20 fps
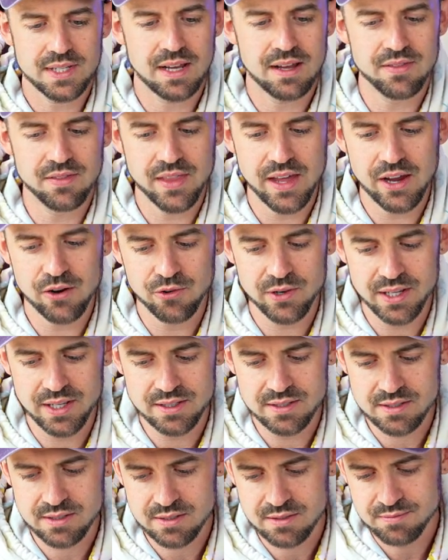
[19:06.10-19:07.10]
And there it
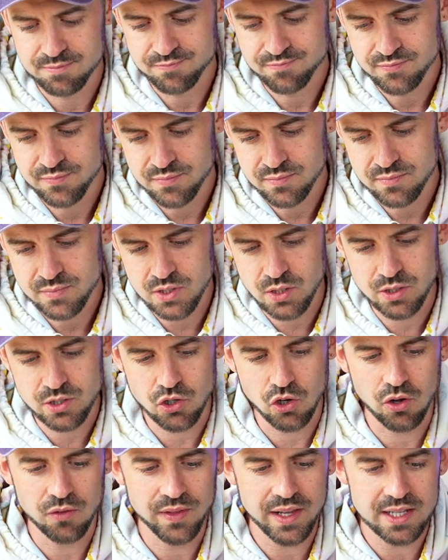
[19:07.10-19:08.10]
is. So it's
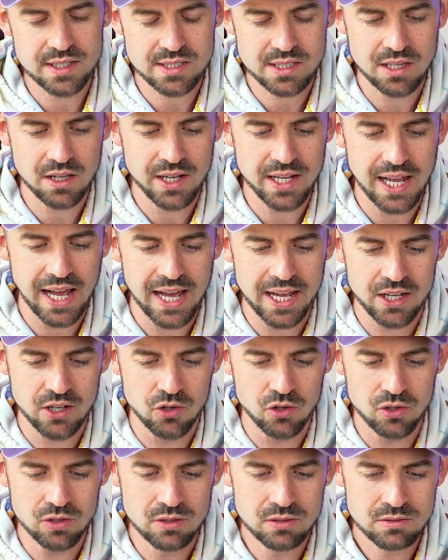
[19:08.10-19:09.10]
on that slight
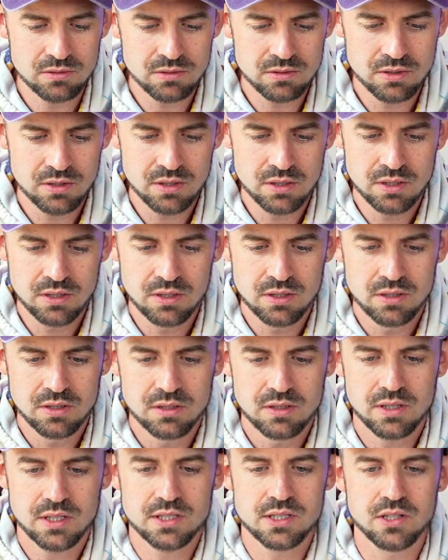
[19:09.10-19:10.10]
angle.
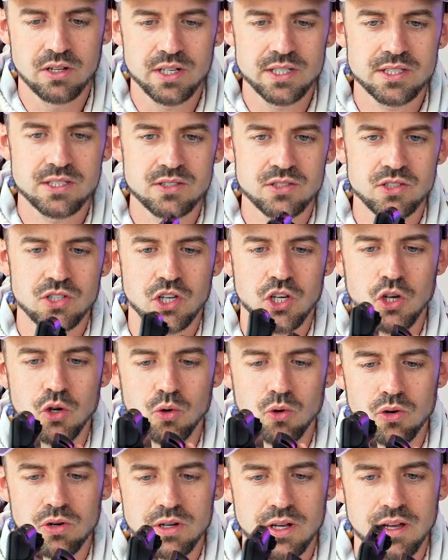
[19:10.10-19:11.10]
It's nice and
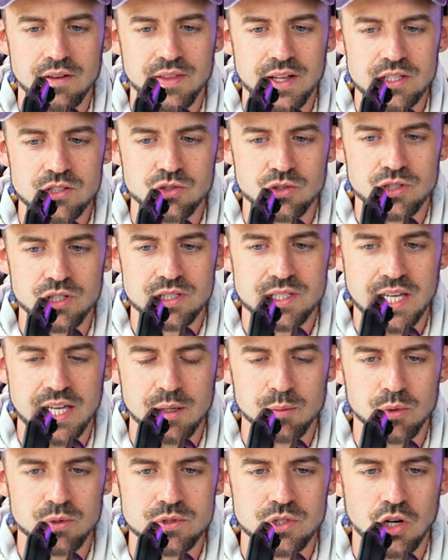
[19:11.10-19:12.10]
secure if that's on your
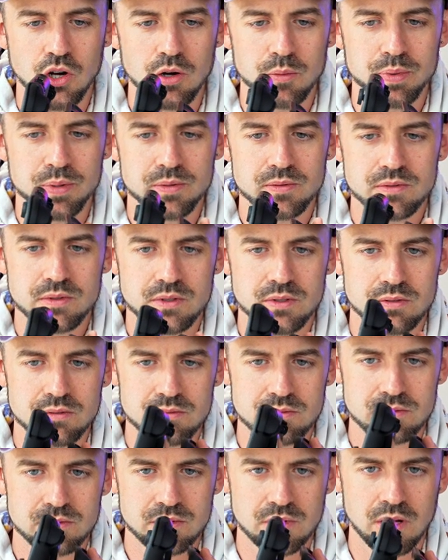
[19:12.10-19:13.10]
tabletop.
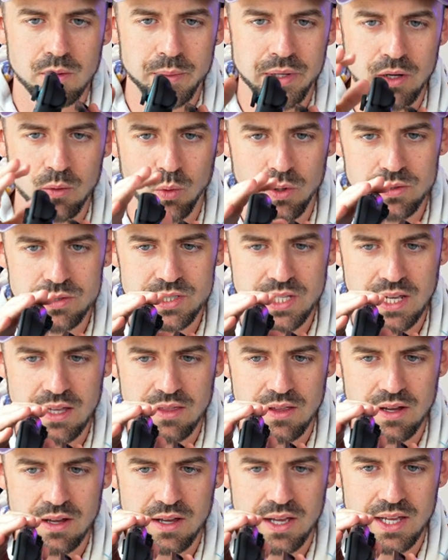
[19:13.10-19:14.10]
I mean, I will say
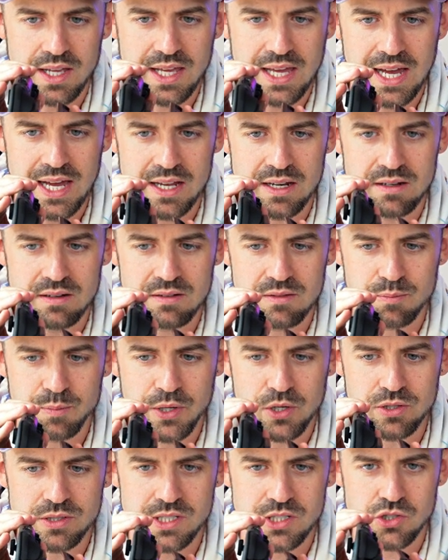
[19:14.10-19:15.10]
that it can,
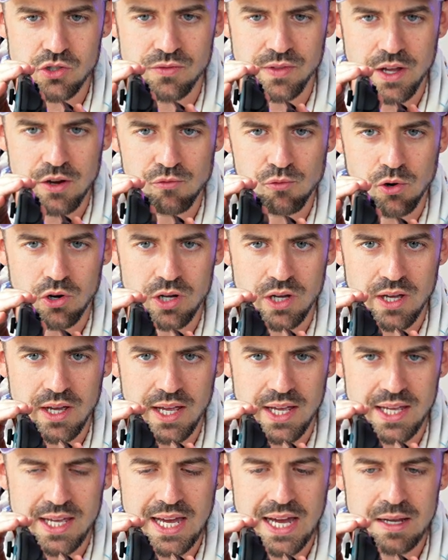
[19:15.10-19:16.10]
because it's on that rocker,
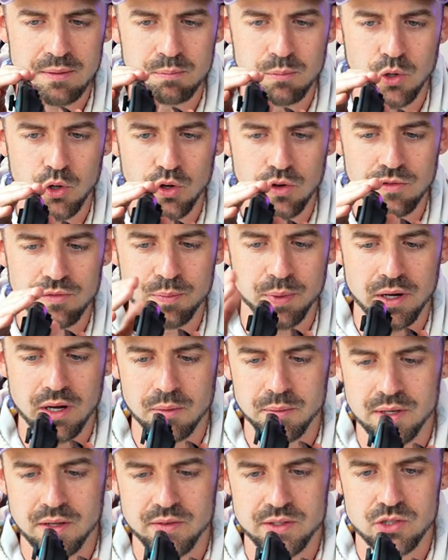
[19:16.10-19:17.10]
it can move, but I
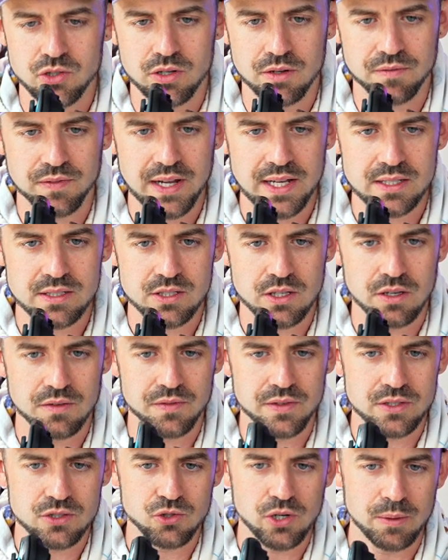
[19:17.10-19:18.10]
mean, if it's on a flat
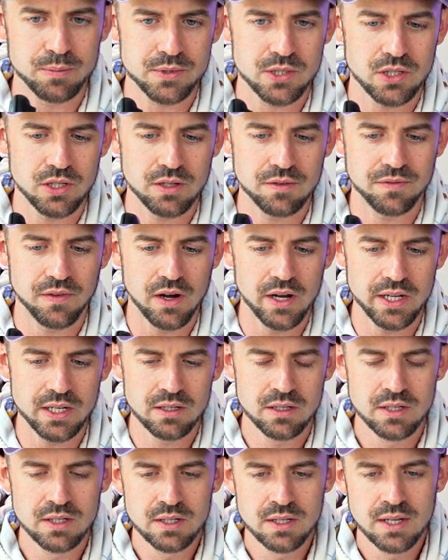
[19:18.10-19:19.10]
surface, you're absolutely
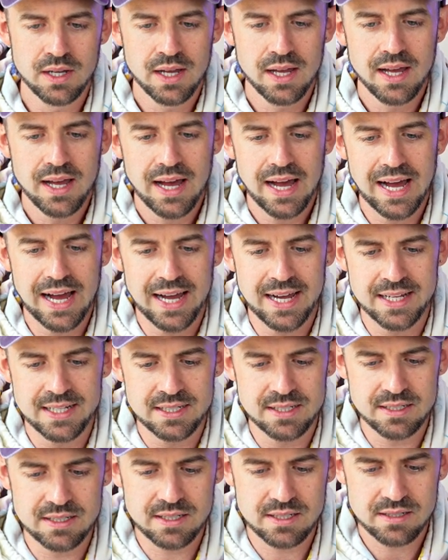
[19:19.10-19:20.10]
fine.
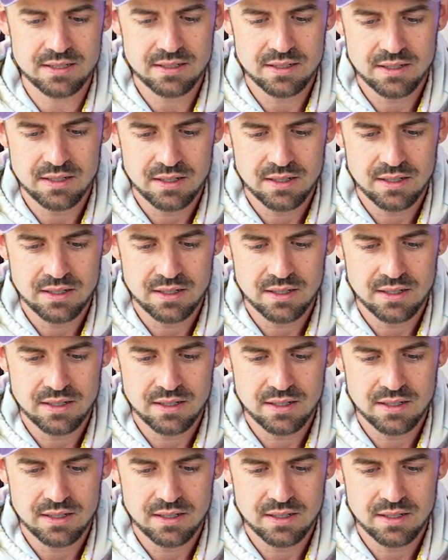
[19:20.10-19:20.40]
And